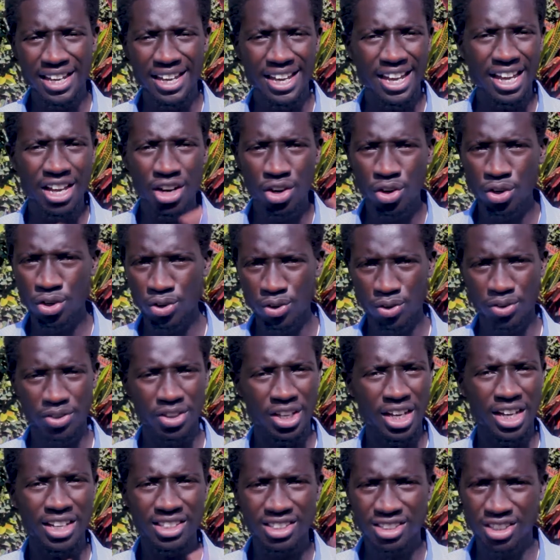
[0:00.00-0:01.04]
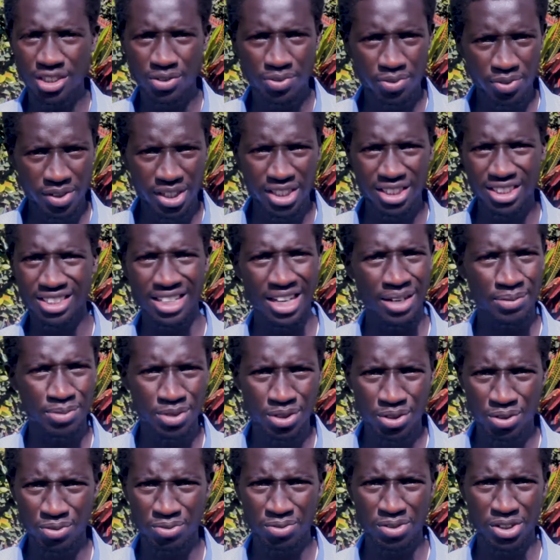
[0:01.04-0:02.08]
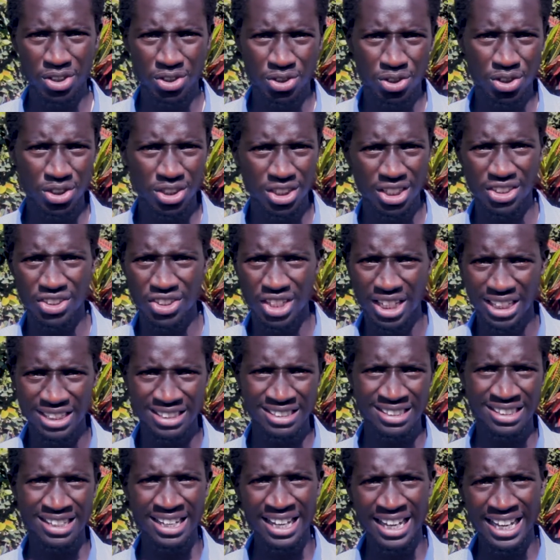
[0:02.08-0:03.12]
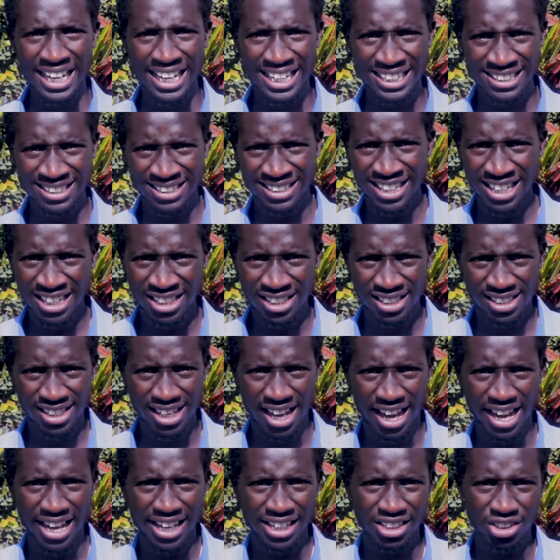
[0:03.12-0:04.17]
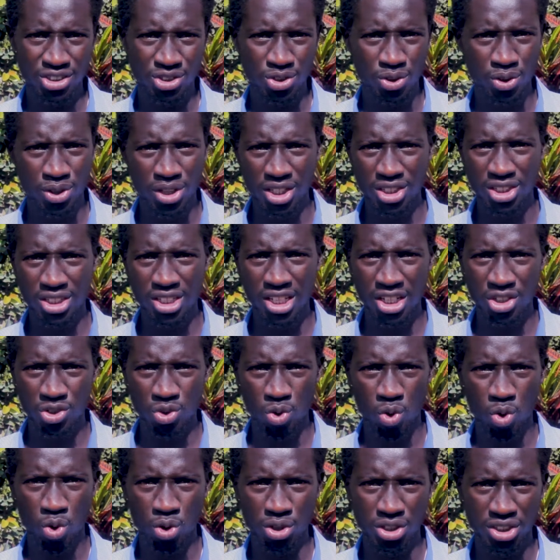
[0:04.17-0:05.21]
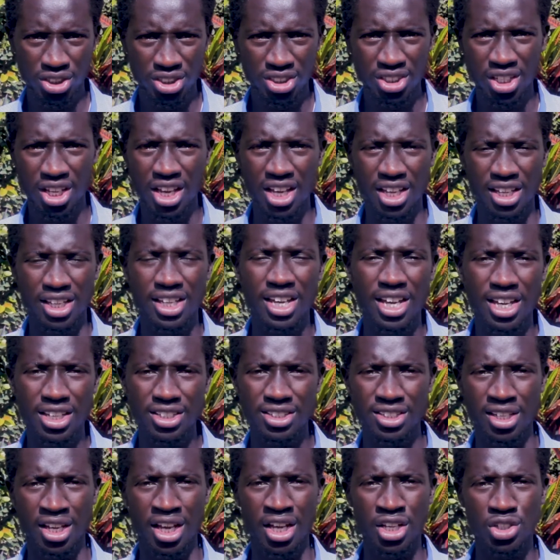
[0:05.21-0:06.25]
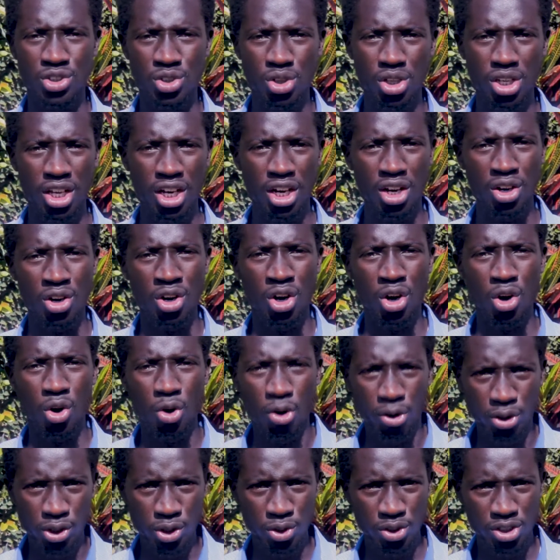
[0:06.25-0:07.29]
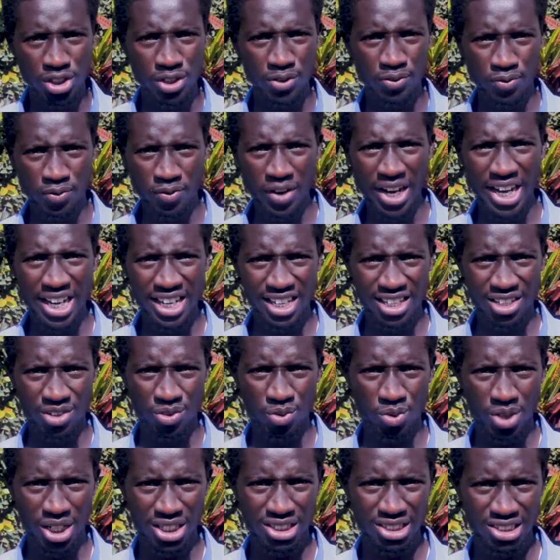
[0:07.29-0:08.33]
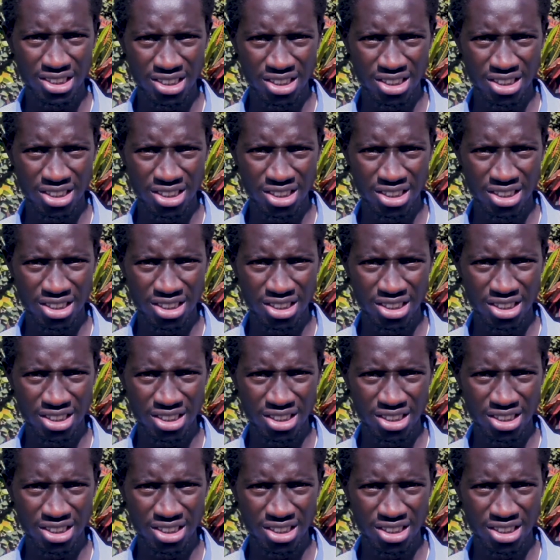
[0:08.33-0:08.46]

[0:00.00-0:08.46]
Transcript: a lot of, there are different types of resources that a state has or the state owns. Yes, so now to define what